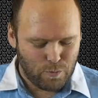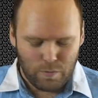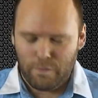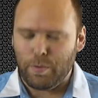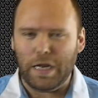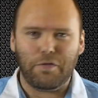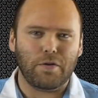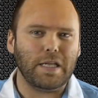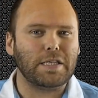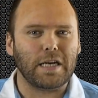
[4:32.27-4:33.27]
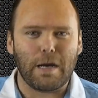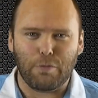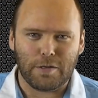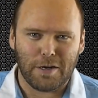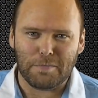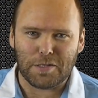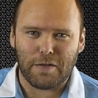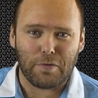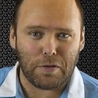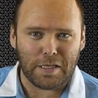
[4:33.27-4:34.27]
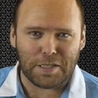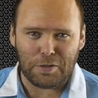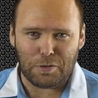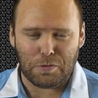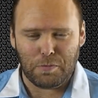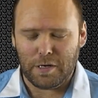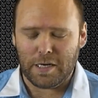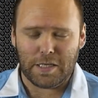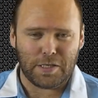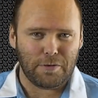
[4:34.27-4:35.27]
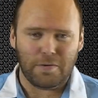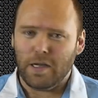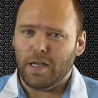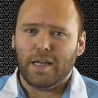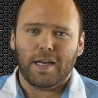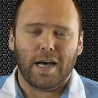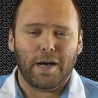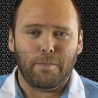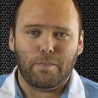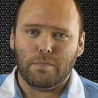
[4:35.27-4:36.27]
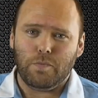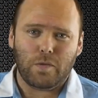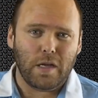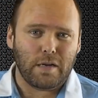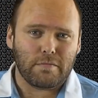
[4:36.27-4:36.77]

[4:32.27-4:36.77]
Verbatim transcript: We've been through this a couple of times over these news periods. So um, yeah,